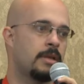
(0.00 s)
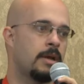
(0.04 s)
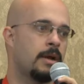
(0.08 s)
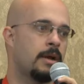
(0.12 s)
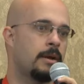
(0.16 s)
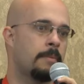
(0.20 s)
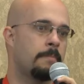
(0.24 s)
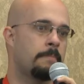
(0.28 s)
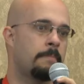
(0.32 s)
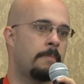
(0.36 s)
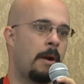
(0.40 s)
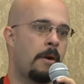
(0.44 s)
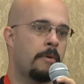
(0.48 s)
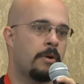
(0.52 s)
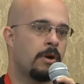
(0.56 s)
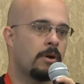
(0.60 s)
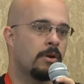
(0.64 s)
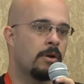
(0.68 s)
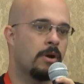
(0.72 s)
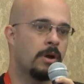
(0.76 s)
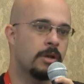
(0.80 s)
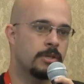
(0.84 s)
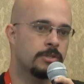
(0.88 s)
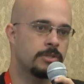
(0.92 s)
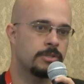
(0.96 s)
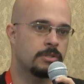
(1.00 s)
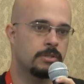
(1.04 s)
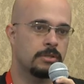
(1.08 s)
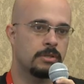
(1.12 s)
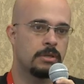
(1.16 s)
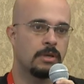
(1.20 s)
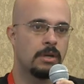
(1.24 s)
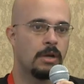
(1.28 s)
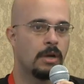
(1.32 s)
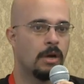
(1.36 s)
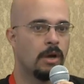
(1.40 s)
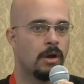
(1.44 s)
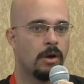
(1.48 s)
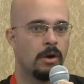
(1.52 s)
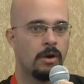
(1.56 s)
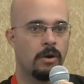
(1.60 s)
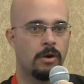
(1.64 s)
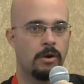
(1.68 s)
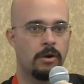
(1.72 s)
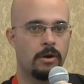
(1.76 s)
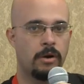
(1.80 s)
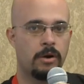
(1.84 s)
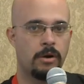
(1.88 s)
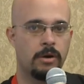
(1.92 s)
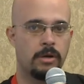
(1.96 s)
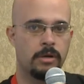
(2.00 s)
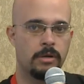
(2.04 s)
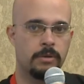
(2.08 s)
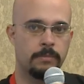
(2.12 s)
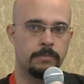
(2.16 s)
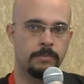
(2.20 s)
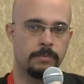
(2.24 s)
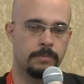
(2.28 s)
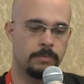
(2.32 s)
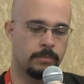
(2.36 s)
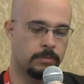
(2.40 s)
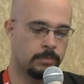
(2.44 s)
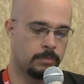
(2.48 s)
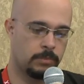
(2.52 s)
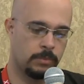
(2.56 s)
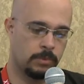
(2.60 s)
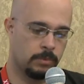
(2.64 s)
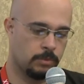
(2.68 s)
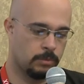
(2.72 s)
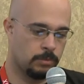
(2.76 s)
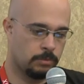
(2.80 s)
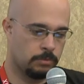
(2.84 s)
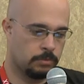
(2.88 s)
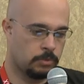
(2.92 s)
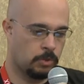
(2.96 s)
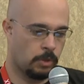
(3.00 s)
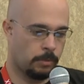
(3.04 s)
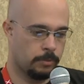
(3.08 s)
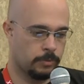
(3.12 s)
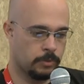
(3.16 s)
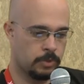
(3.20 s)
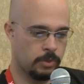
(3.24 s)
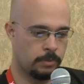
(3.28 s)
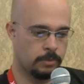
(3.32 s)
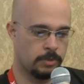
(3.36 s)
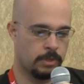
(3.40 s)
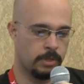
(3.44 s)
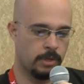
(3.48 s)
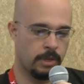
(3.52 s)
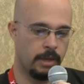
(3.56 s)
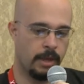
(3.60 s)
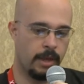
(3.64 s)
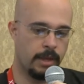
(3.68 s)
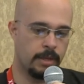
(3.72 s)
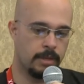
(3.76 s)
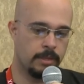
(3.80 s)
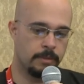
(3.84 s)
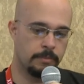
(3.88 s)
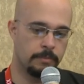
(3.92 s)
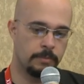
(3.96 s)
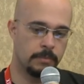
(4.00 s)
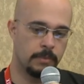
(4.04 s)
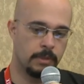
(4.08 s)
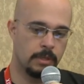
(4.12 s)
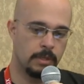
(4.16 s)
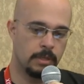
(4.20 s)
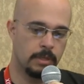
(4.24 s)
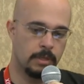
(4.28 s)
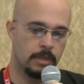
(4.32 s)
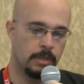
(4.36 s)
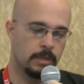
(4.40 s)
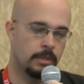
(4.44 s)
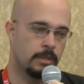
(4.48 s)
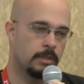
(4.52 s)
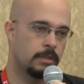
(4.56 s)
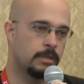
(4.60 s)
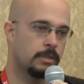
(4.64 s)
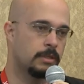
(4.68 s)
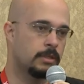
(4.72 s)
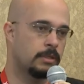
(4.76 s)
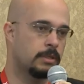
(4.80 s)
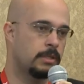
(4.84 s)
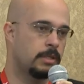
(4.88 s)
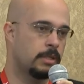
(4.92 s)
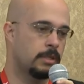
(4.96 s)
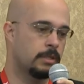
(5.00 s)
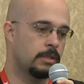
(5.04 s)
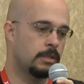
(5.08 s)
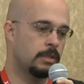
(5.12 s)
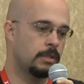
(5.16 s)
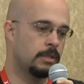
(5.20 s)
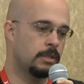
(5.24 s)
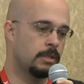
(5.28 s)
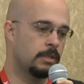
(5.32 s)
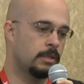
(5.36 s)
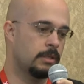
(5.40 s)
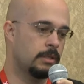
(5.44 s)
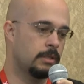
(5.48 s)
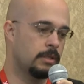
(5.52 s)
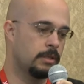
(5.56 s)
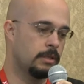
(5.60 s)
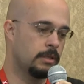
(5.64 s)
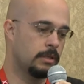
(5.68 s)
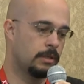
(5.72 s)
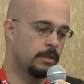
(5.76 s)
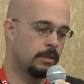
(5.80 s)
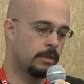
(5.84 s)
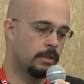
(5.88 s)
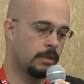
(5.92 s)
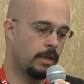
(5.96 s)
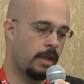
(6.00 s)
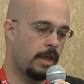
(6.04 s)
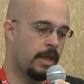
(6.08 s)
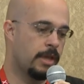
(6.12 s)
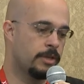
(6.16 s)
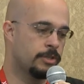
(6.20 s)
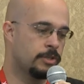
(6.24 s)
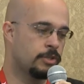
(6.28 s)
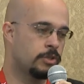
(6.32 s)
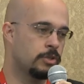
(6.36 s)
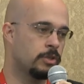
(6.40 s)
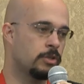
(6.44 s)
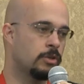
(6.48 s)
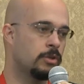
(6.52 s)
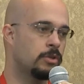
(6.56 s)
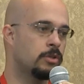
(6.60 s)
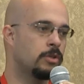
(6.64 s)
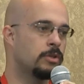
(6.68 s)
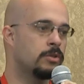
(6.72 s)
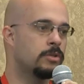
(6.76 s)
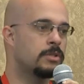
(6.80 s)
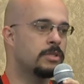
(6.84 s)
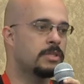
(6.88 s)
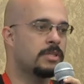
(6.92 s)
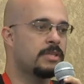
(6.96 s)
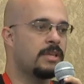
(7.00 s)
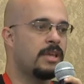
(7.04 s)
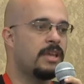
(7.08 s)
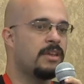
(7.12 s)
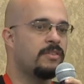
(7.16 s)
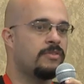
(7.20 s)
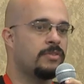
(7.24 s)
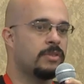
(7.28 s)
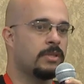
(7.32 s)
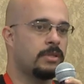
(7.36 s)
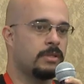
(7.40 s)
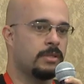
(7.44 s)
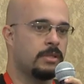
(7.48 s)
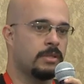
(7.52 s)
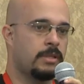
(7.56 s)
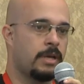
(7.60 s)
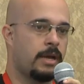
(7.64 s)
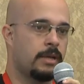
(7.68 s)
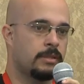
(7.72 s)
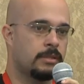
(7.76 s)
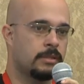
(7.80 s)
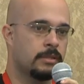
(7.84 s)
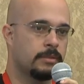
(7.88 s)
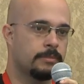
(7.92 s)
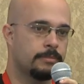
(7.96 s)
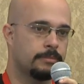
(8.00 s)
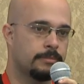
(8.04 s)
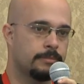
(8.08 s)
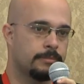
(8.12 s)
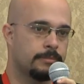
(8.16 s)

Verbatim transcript: a power lost or some, something like, the, the, agent don't save the, the data.